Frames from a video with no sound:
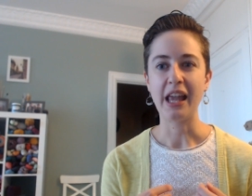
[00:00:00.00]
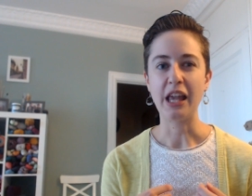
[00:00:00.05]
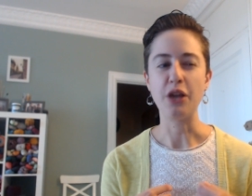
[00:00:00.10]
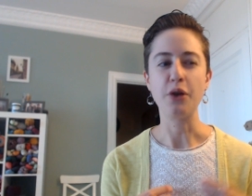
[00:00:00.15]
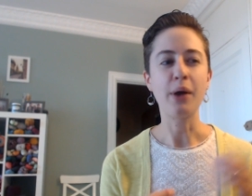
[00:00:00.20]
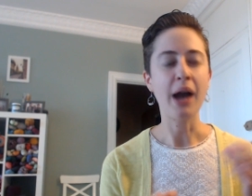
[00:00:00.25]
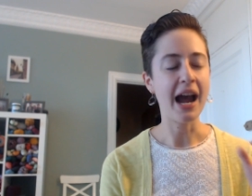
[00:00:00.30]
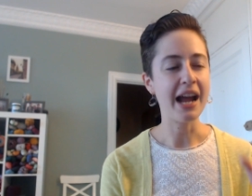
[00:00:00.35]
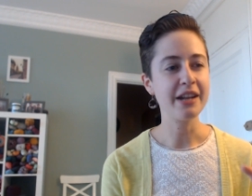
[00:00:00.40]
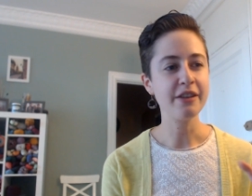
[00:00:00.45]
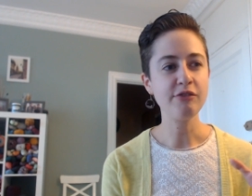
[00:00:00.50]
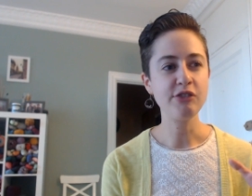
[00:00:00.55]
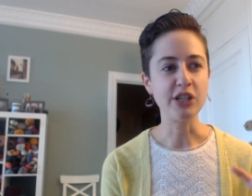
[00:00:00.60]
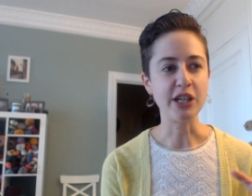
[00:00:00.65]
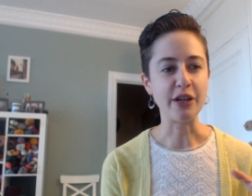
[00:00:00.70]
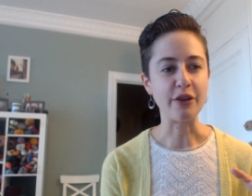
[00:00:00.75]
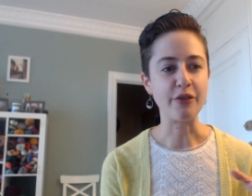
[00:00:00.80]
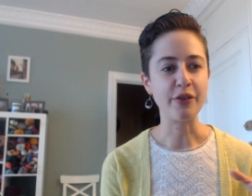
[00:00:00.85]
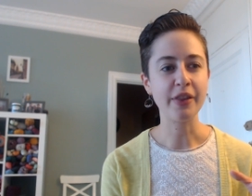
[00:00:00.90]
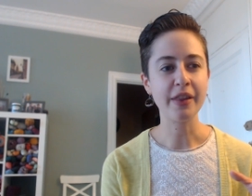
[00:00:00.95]
you kind of
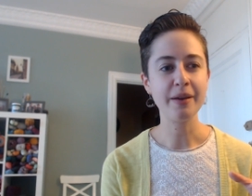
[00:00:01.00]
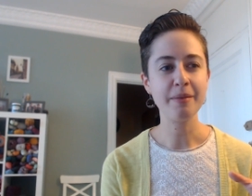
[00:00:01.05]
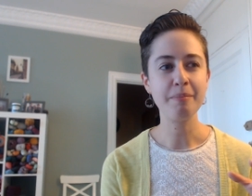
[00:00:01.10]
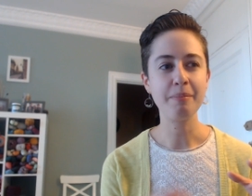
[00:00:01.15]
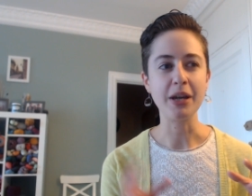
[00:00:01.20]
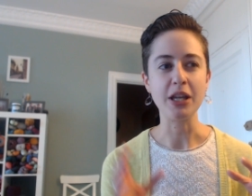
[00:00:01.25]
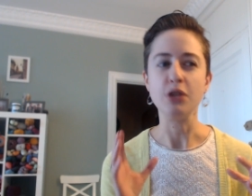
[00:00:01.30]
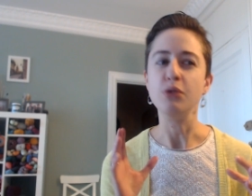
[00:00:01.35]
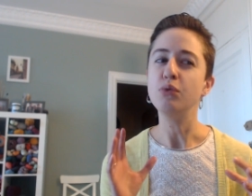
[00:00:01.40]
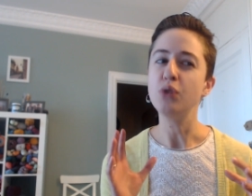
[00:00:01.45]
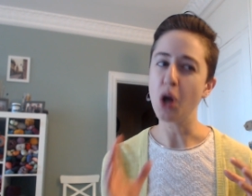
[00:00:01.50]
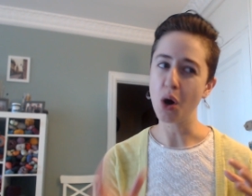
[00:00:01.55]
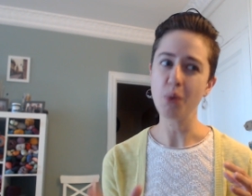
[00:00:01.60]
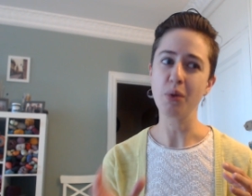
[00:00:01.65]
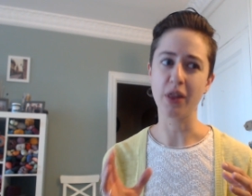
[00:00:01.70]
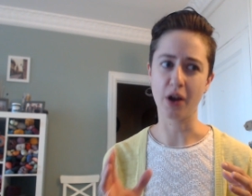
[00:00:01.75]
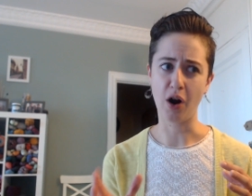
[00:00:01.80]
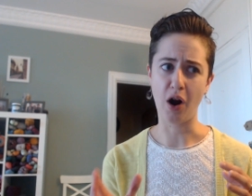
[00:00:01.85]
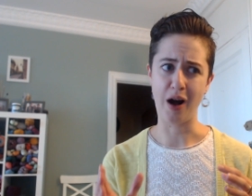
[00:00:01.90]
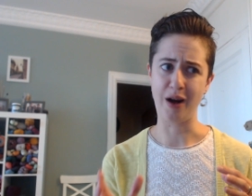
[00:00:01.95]
cheer for them, but you know
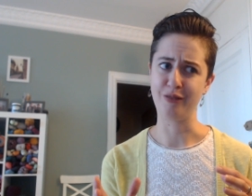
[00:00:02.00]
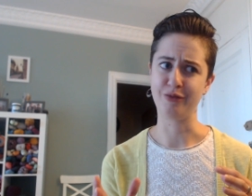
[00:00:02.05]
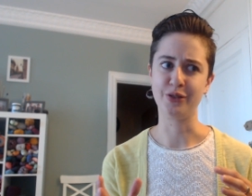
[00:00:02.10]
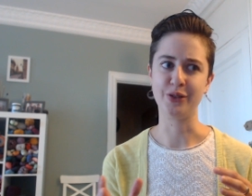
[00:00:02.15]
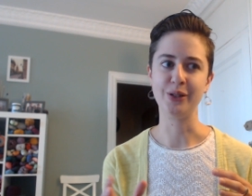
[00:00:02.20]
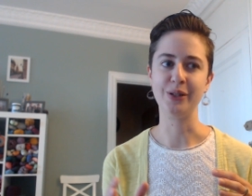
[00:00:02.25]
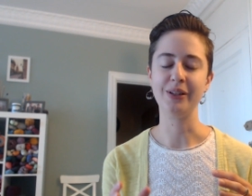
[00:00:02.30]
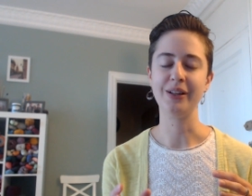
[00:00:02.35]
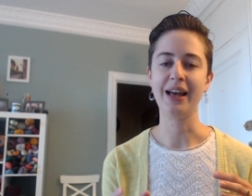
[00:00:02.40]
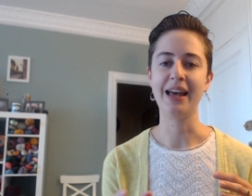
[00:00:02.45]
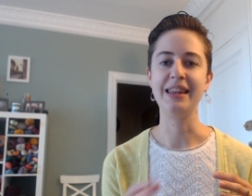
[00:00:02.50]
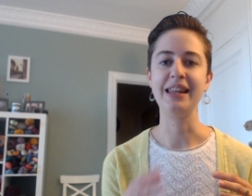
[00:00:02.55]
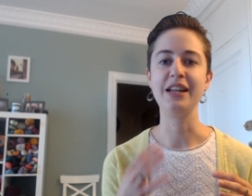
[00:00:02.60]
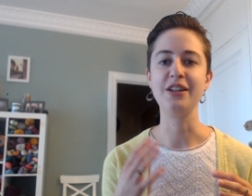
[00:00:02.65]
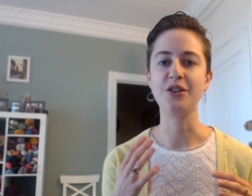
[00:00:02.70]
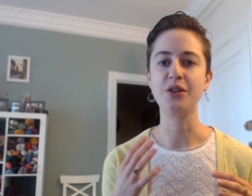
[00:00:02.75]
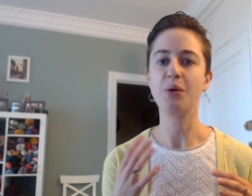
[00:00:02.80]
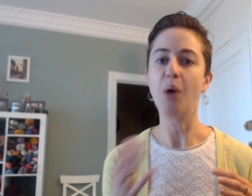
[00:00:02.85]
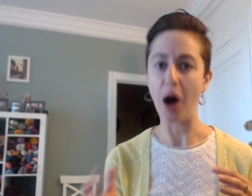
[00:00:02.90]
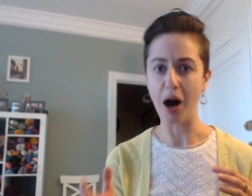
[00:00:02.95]
they're awful and they
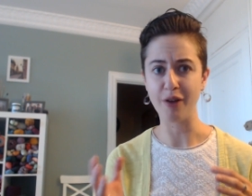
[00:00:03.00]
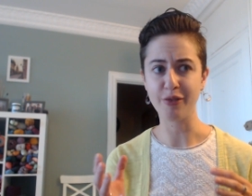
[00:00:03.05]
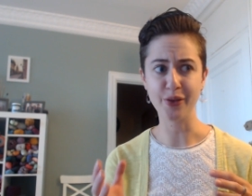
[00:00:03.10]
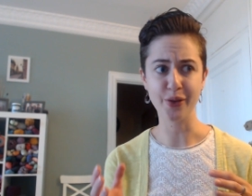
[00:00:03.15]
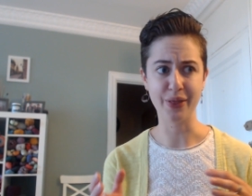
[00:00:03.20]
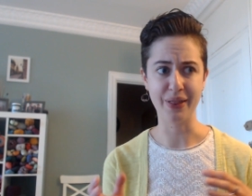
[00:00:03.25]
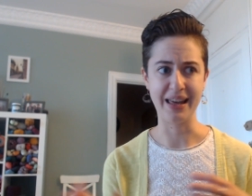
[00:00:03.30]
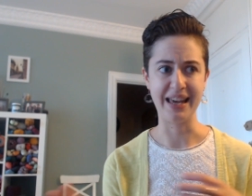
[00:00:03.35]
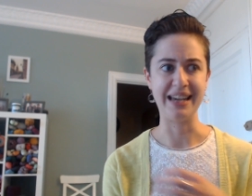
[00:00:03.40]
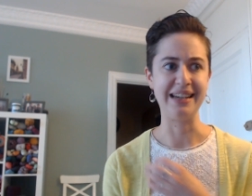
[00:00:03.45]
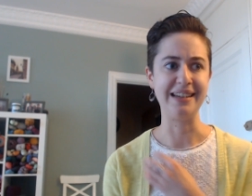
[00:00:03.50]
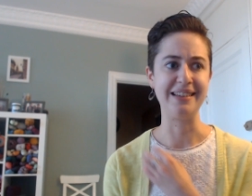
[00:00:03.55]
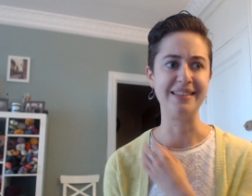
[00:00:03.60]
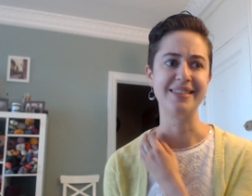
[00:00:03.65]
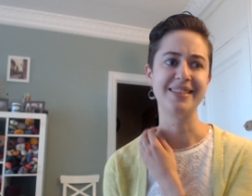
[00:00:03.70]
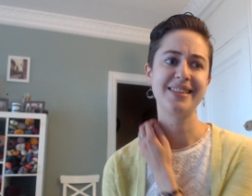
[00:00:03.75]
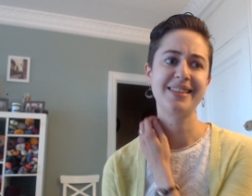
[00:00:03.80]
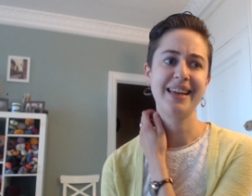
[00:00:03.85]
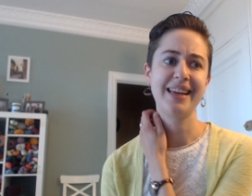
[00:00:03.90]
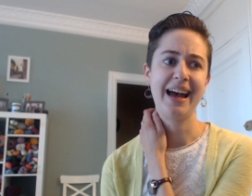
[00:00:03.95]
do awful
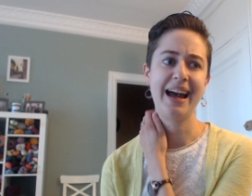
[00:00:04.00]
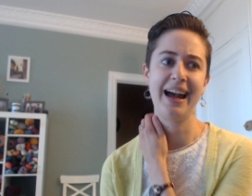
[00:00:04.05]
things.